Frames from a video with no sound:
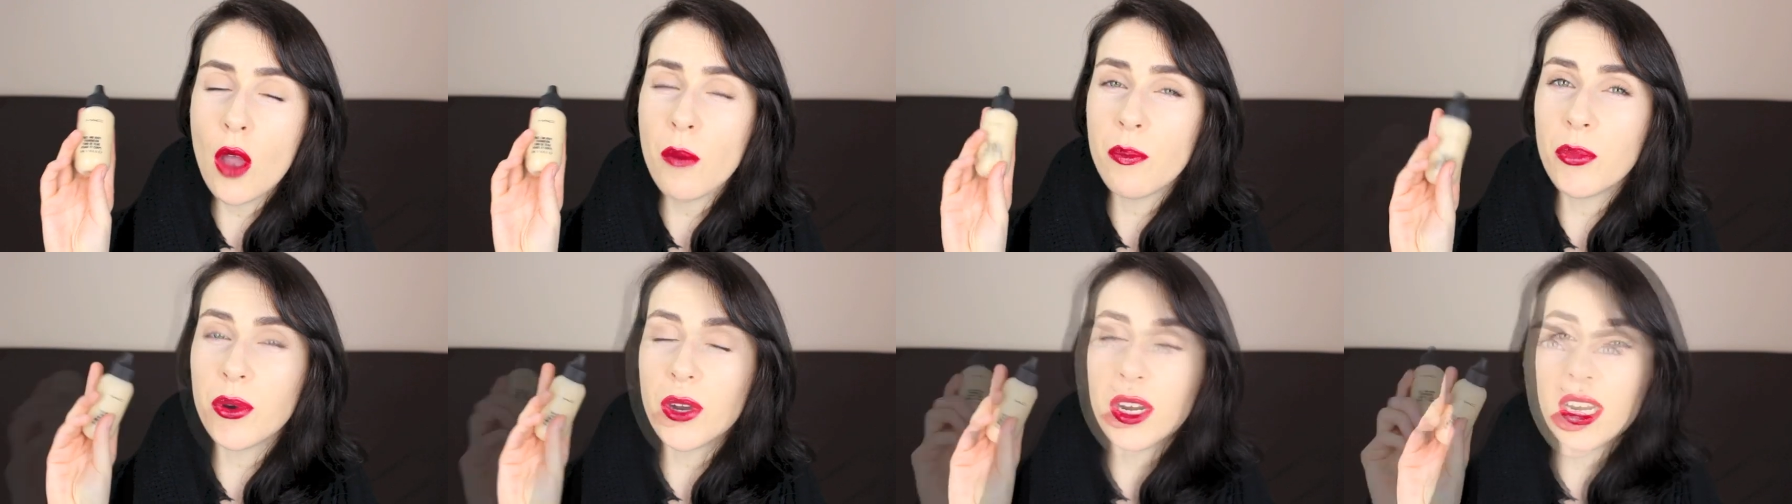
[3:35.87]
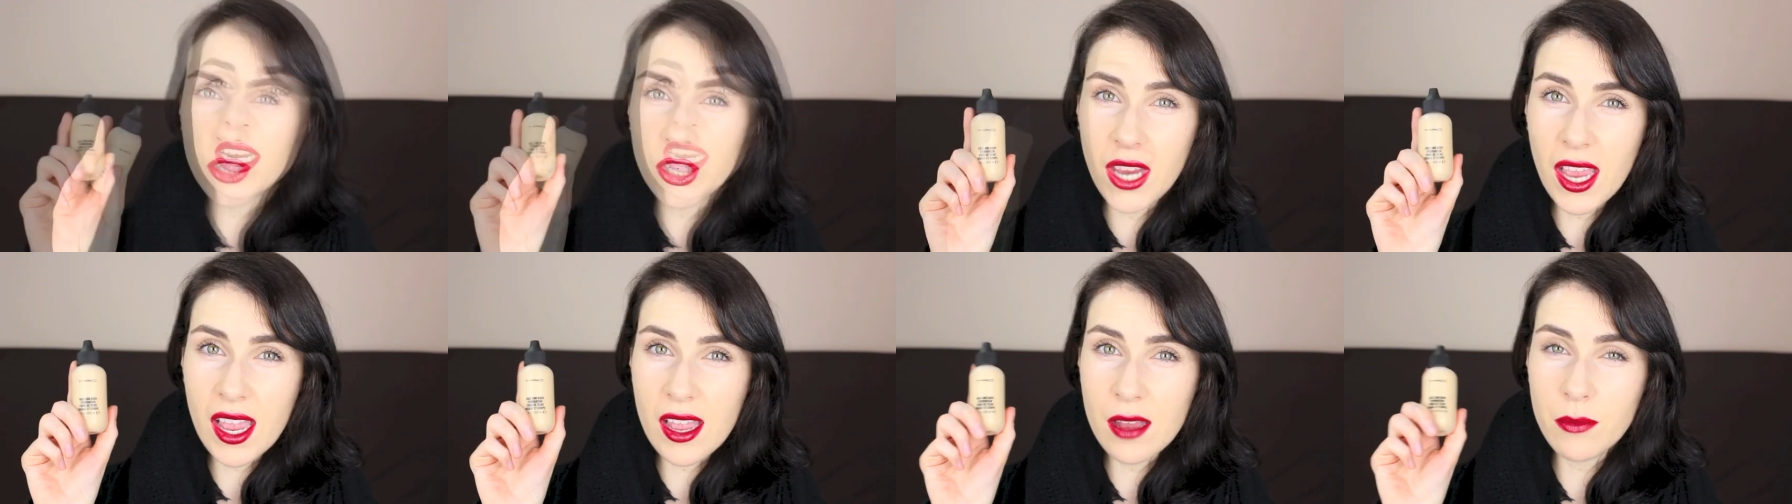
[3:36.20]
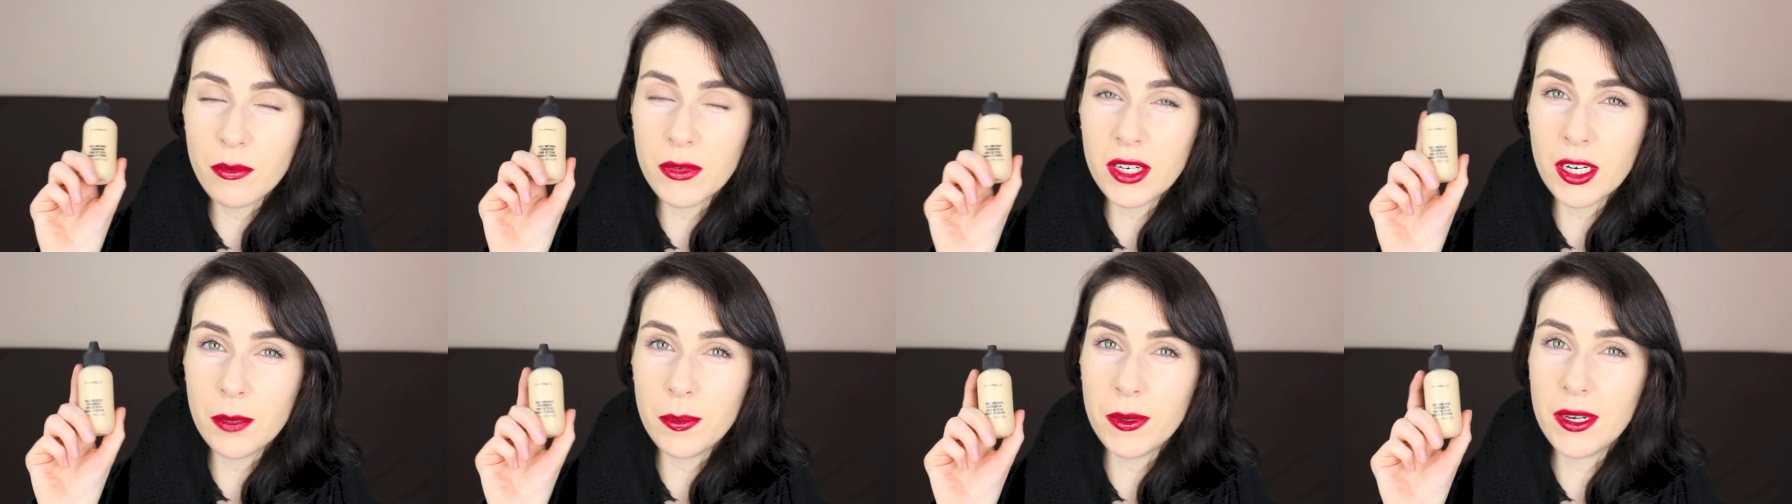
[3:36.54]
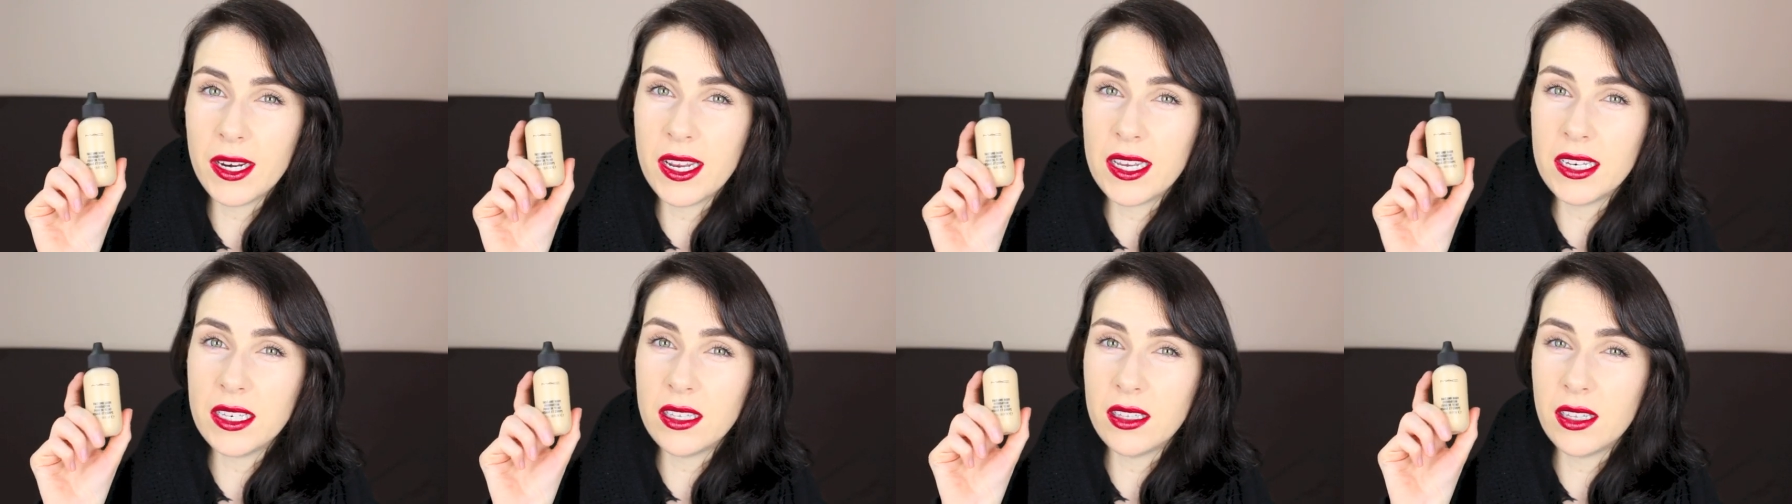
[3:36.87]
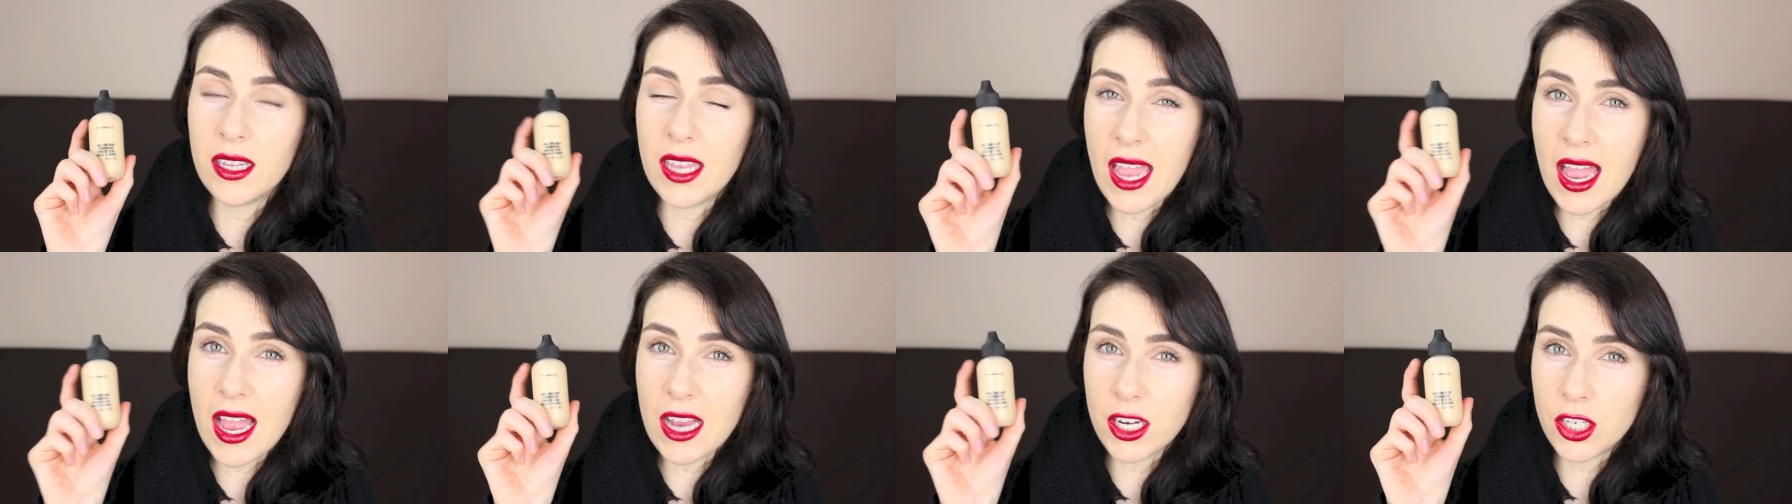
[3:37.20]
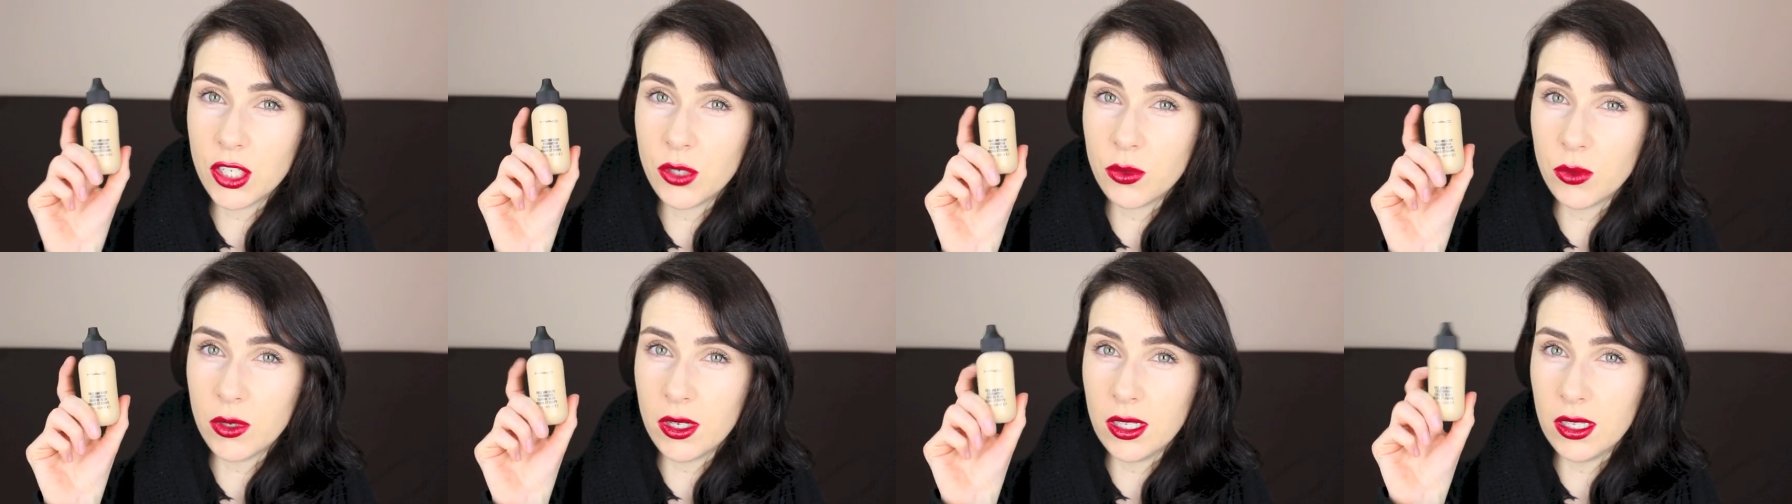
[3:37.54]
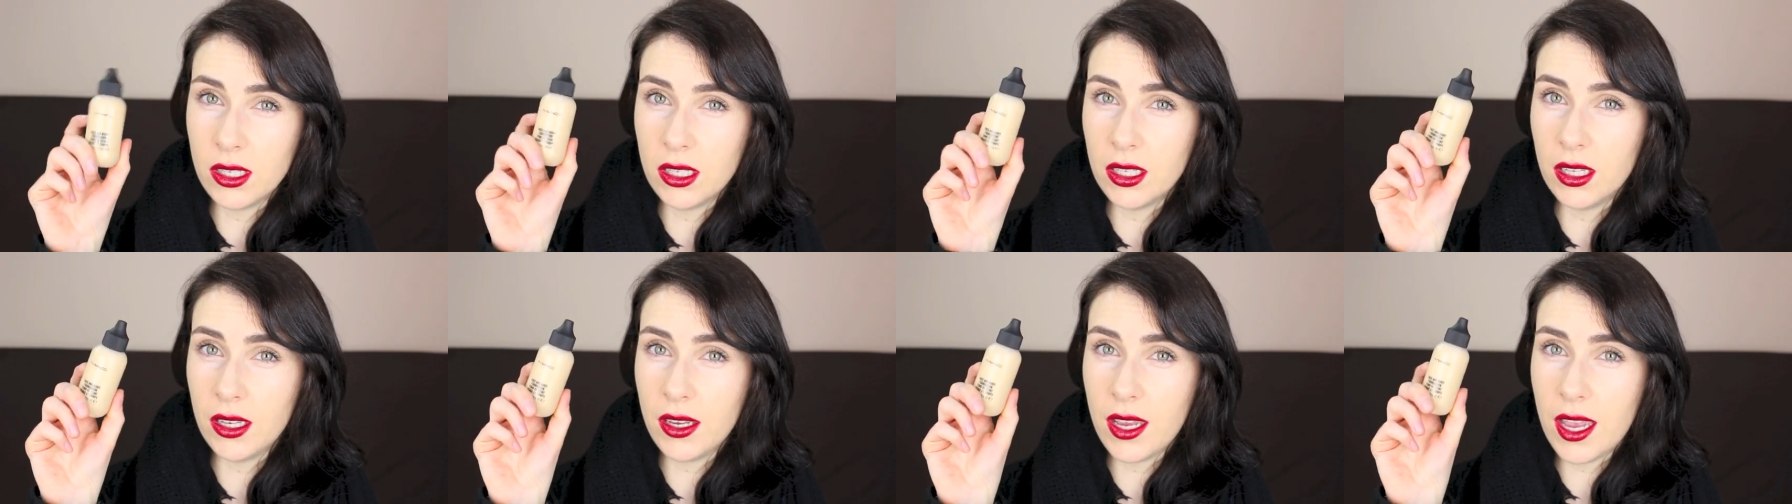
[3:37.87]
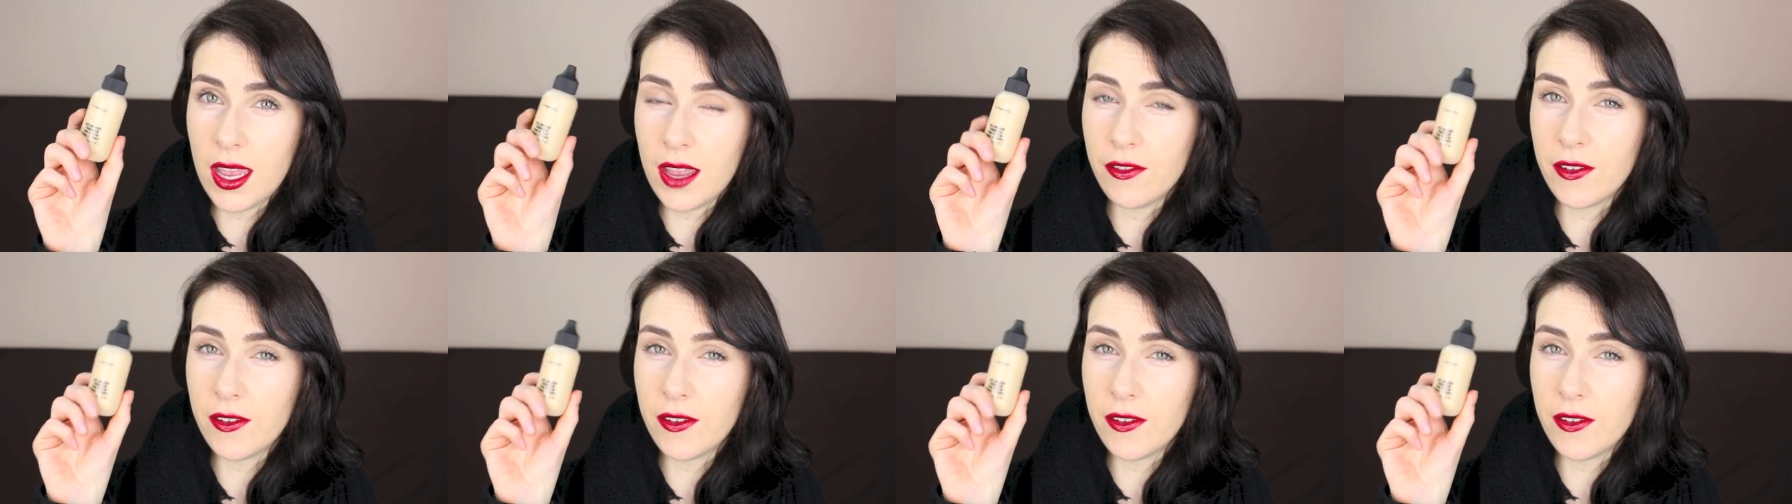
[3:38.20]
but you can manipulate the actual